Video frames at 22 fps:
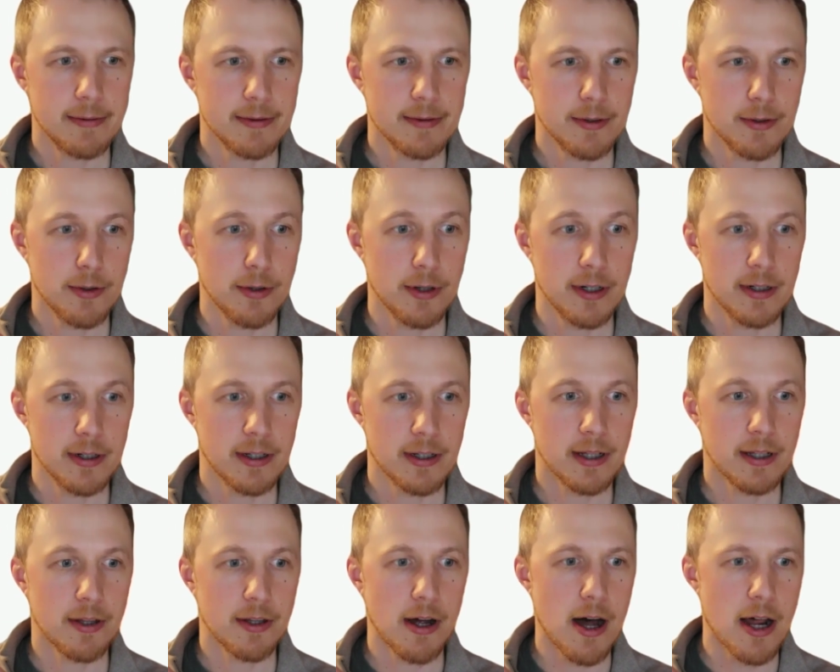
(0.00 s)
or
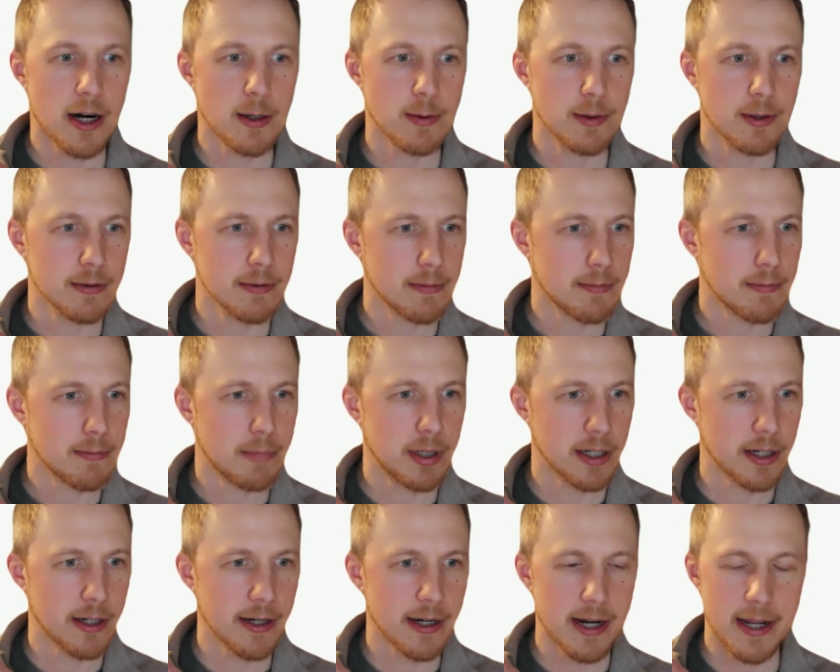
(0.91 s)
the Honorable
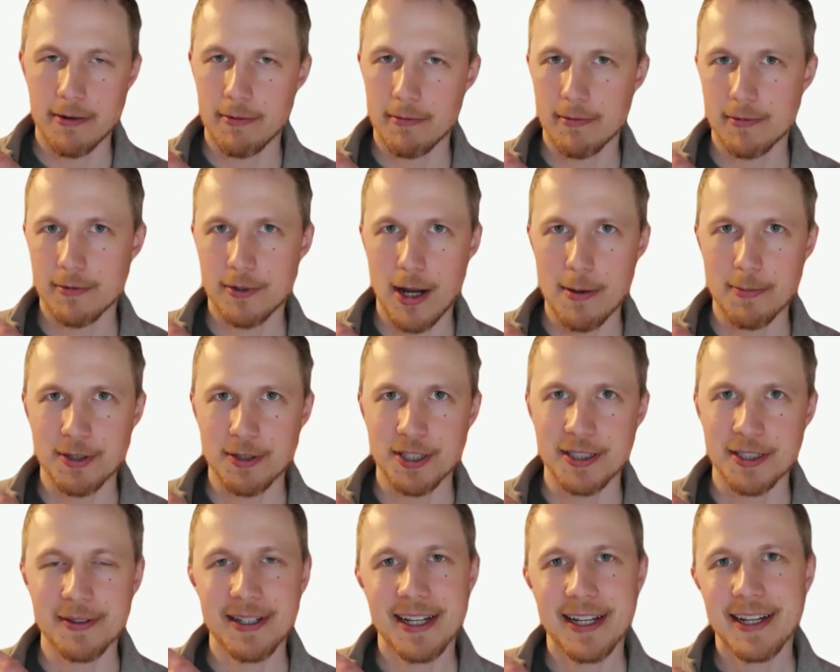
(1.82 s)
Berger and
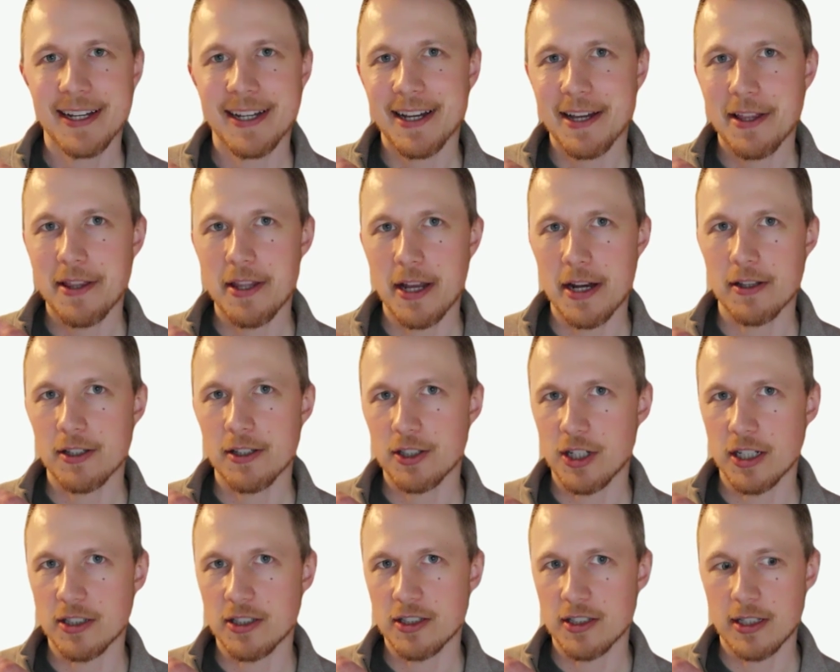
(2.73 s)
Thompson. They're the
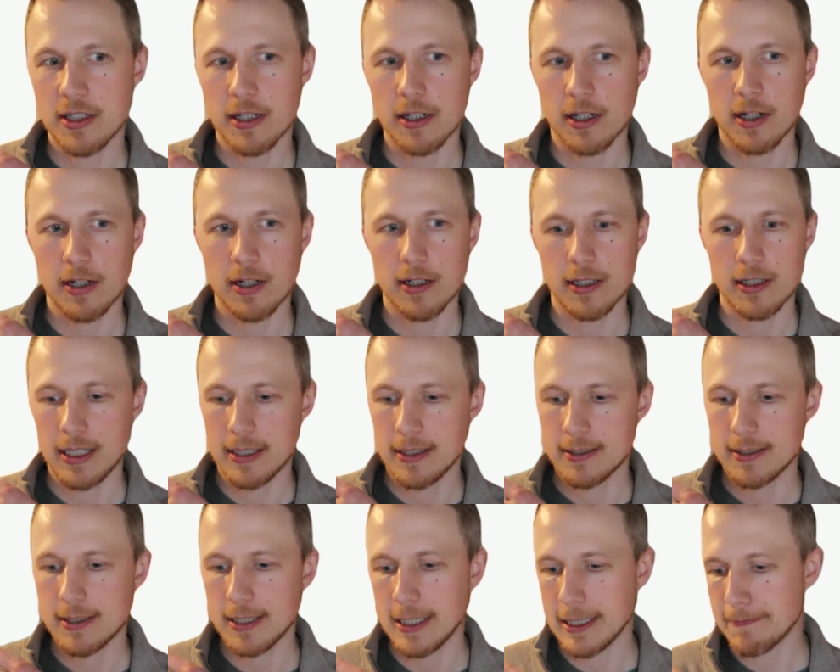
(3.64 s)
judges that are currently in the
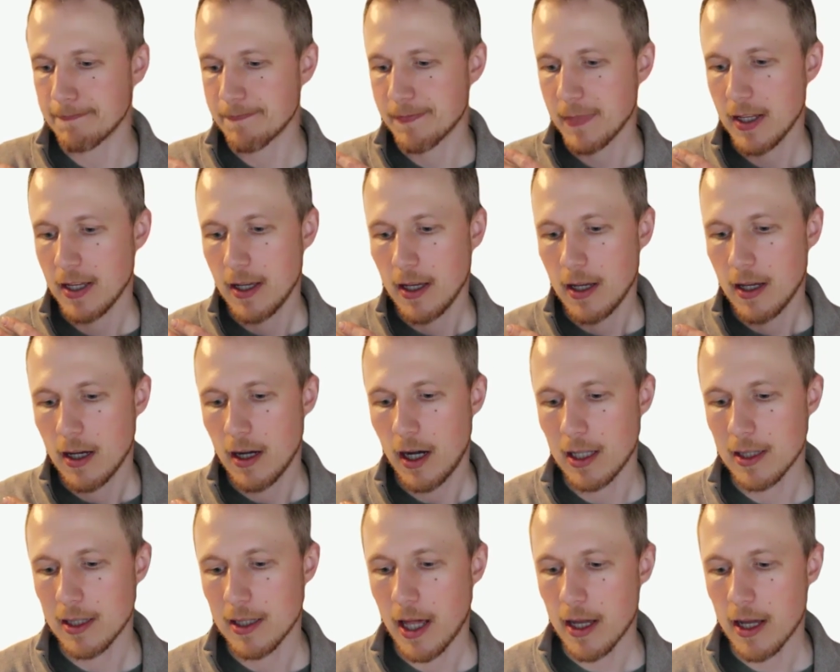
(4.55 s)
seat.
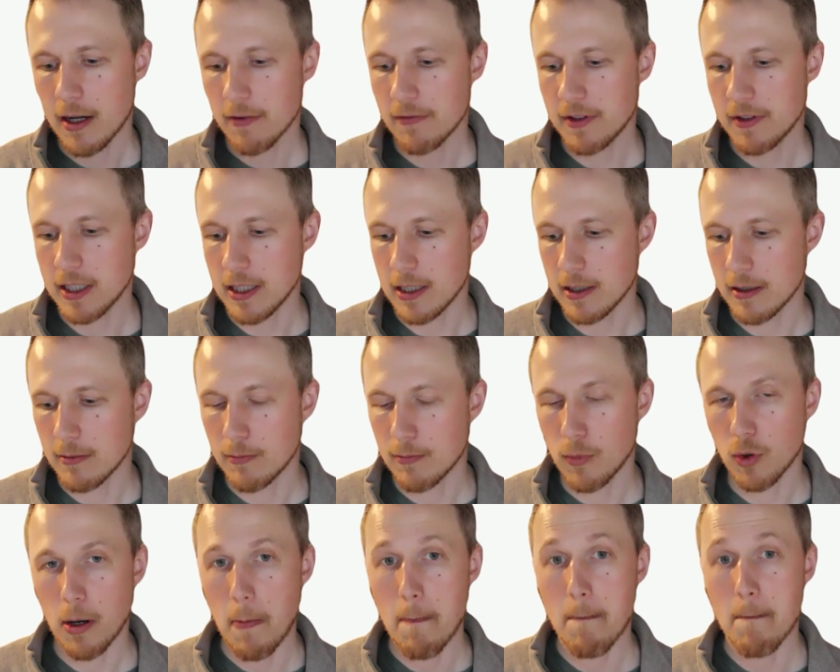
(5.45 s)
A lot of the
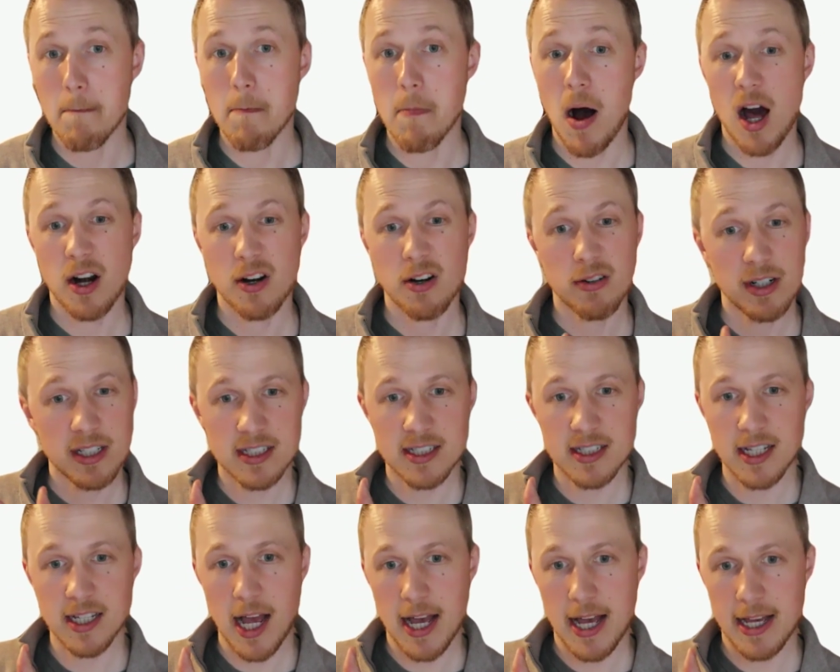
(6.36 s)
more moderate
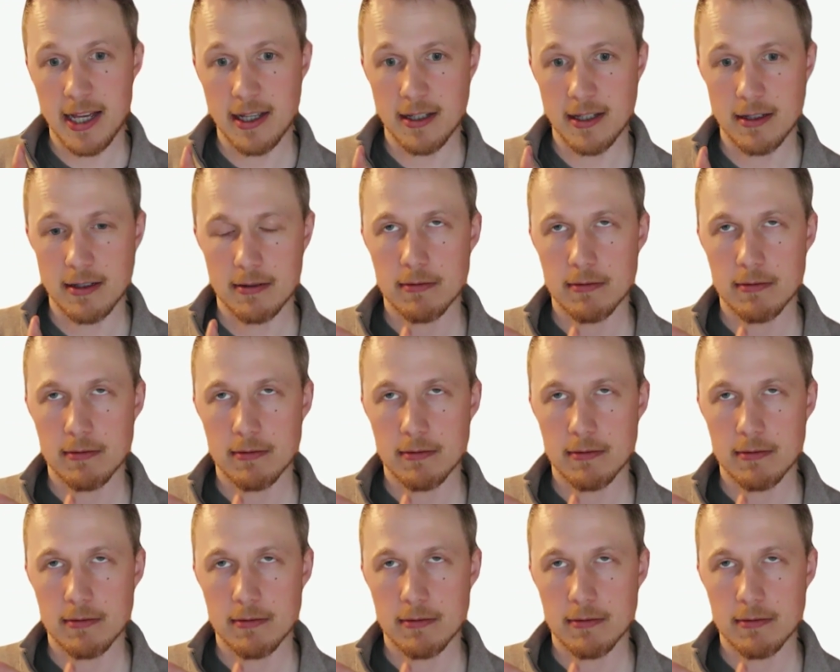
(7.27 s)
side,